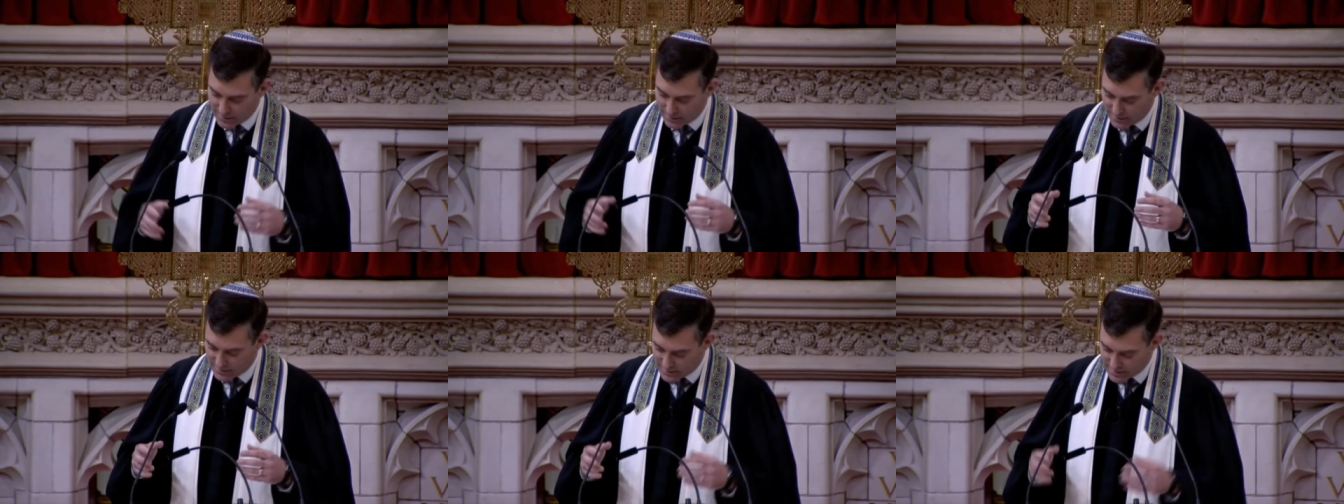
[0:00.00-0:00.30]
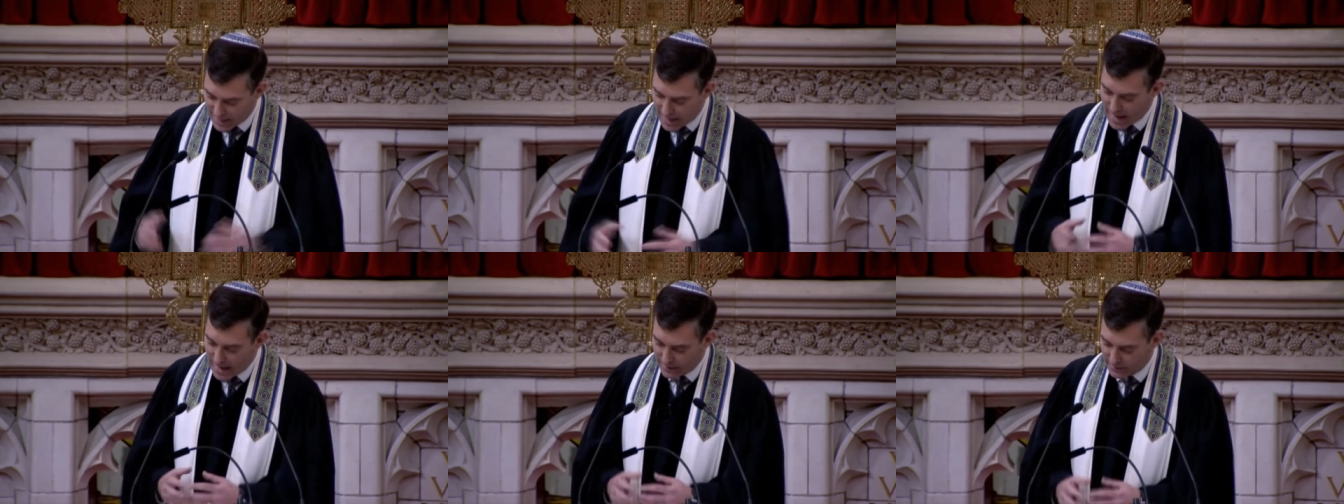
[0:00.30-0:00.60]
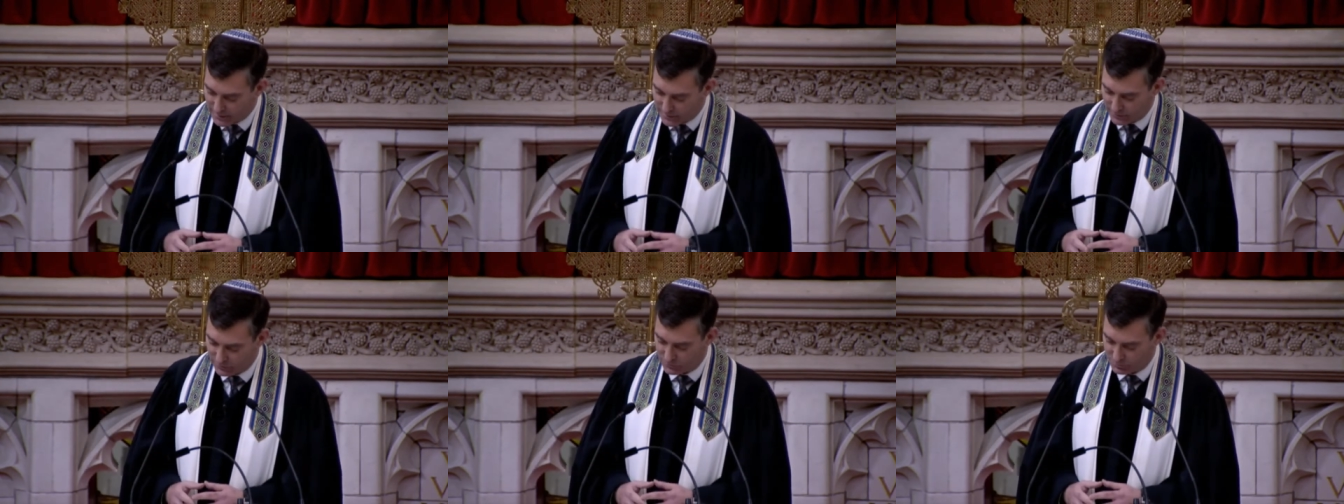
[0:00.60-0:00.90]

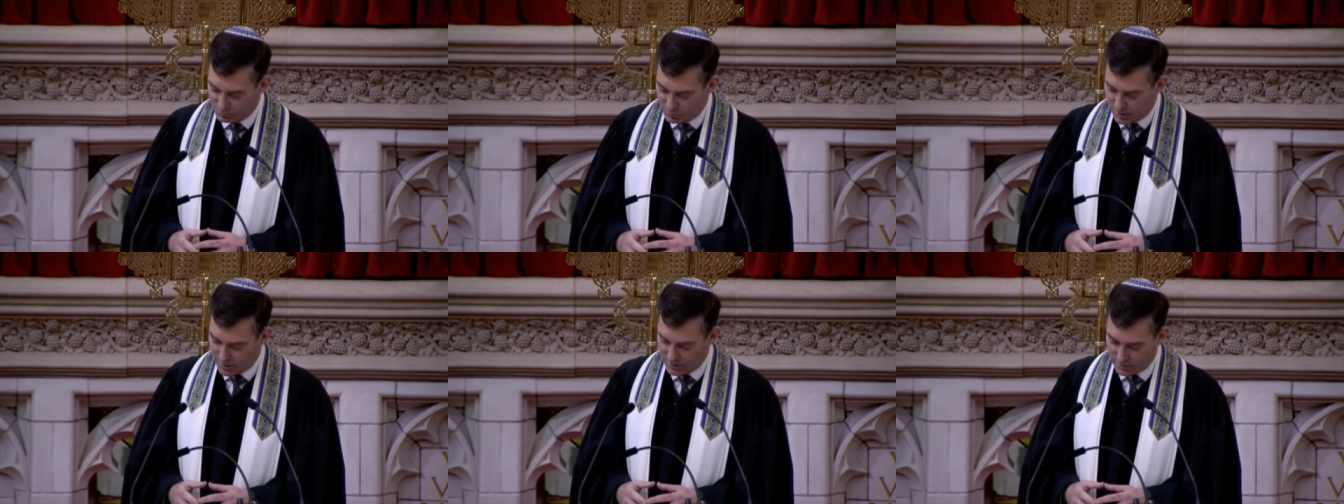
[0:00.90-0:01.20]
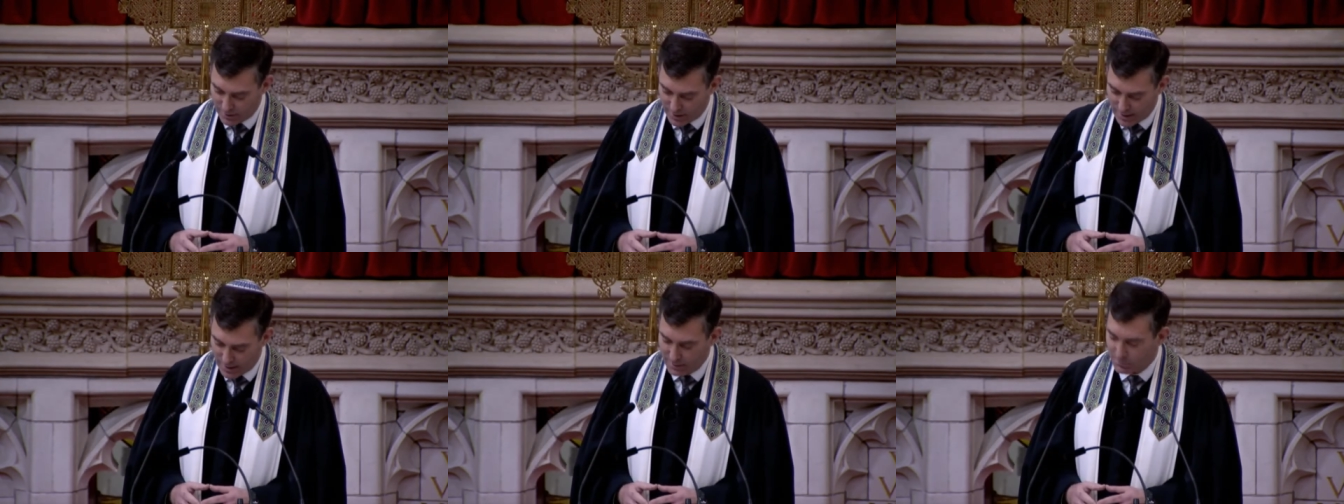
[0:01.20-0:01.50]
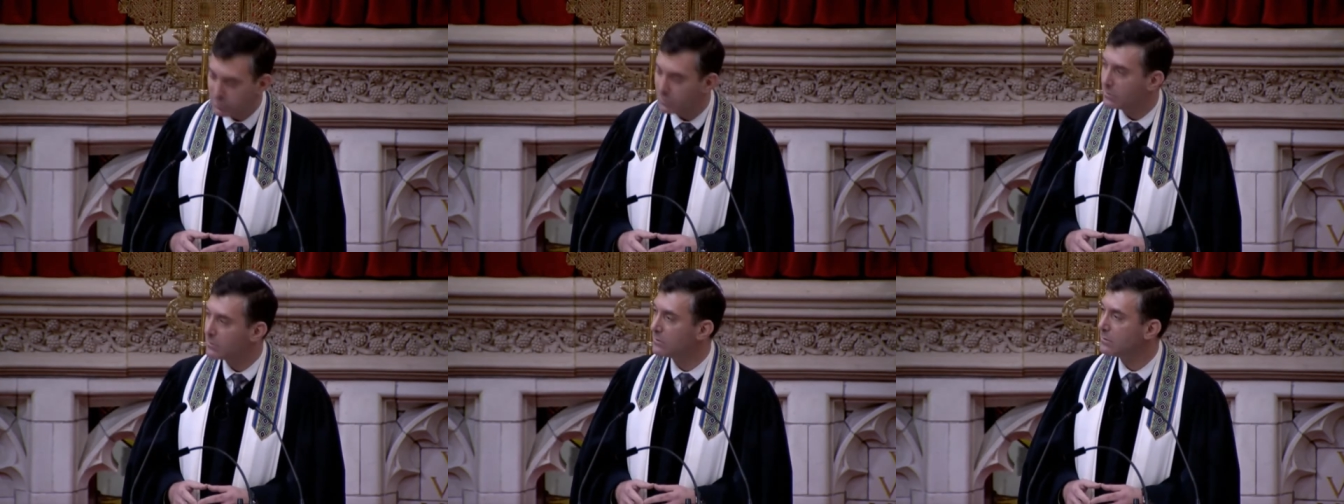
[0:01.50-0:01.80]
attacked his brother
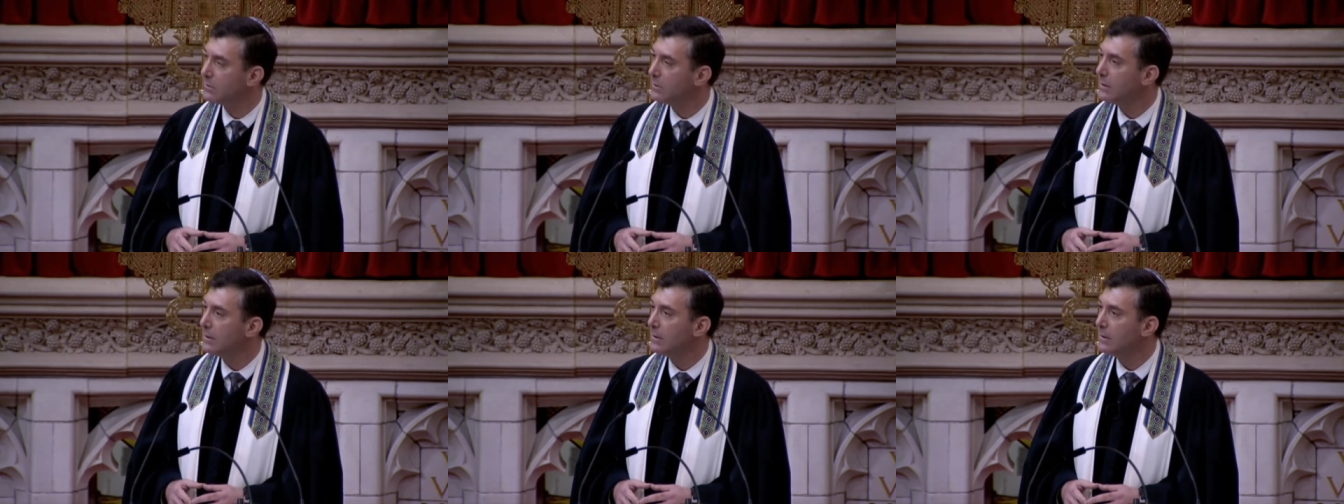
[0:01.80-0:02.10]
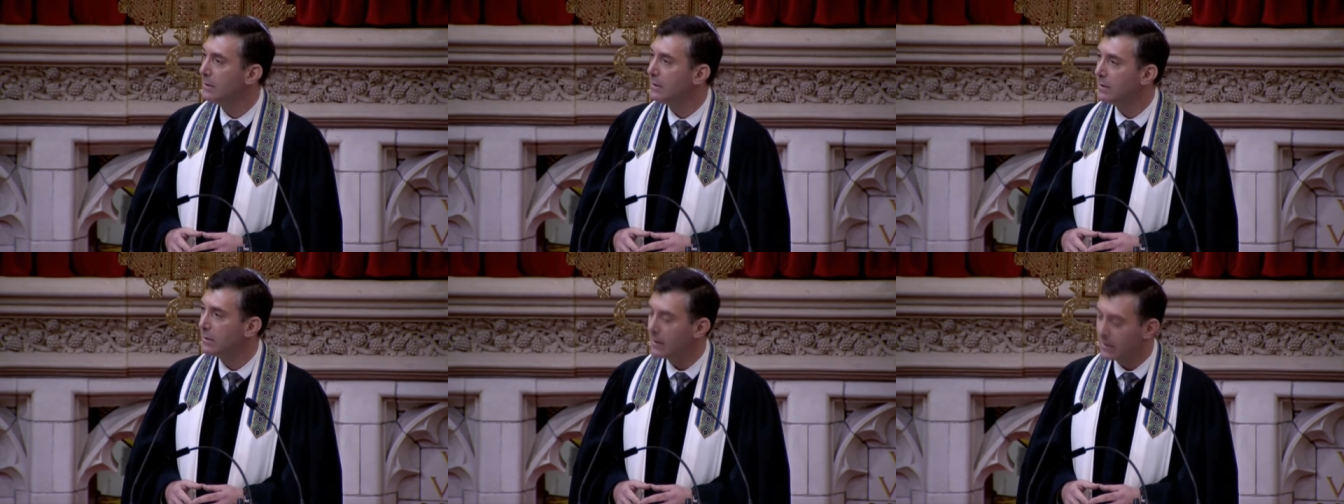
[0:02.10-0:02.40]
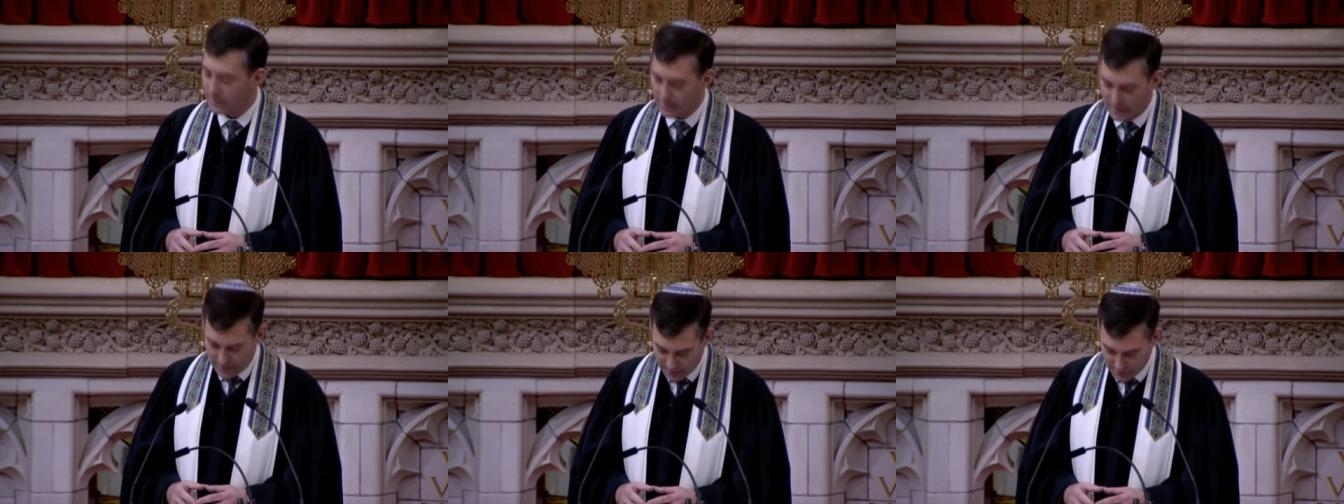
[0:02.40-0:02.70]
Abel
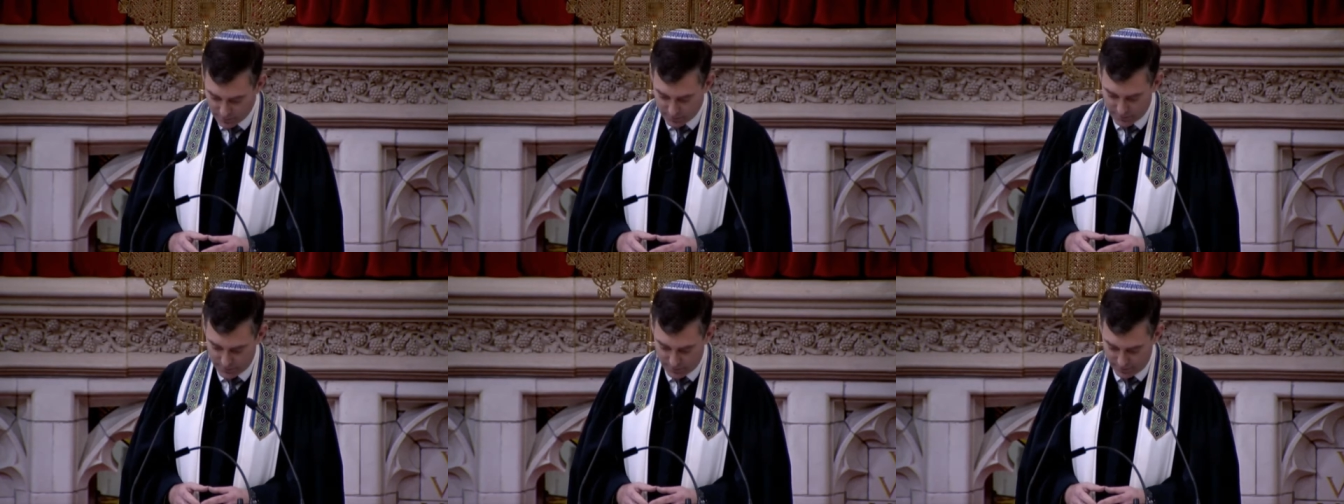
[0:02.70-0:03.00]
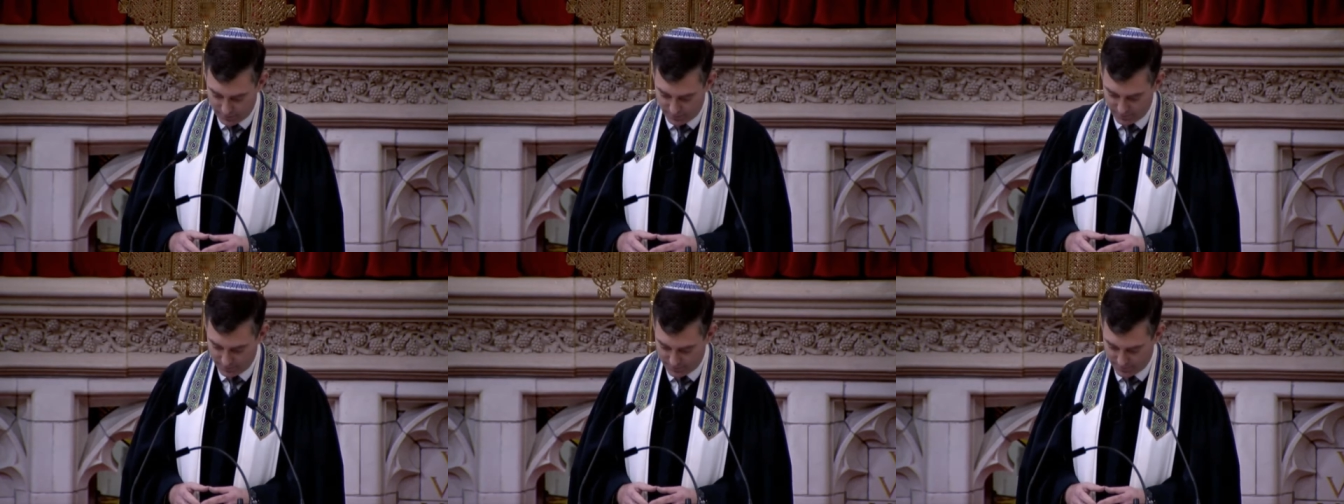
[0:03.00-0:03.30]
and killed him.